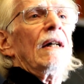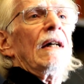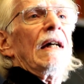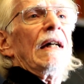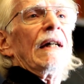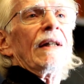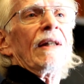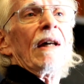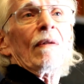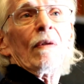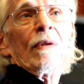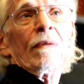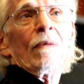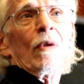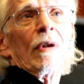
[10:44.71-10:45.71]
And that
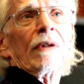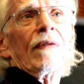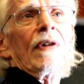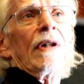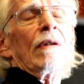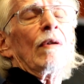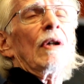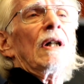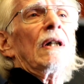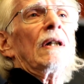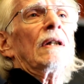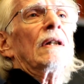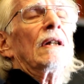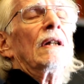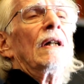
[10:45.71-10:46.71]
one worked very well.
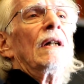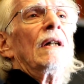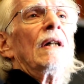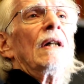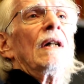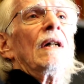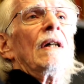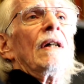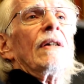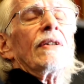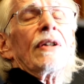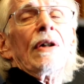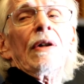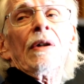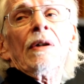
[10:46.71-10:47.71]

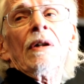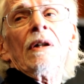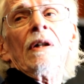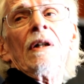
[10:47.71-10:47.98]
So